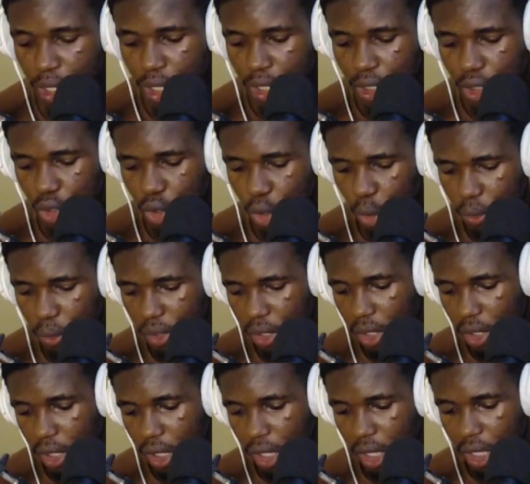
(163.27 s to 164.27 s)
So
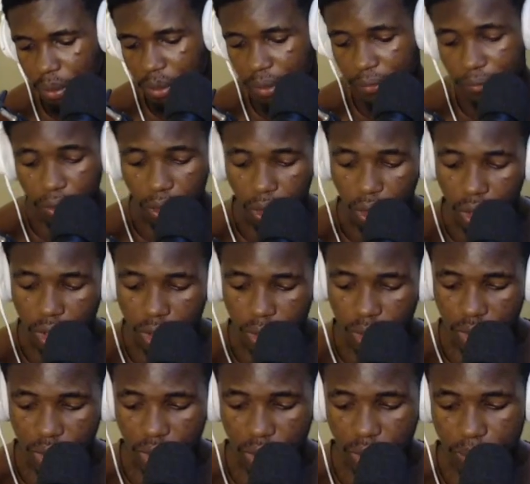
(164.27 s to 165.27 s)
the 4 chords
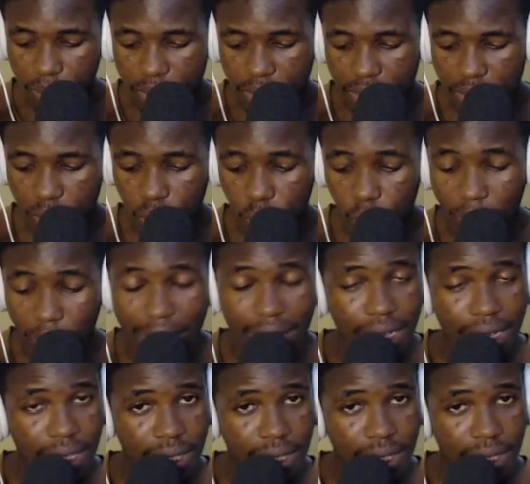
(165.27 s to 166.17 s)
is going to be the 1,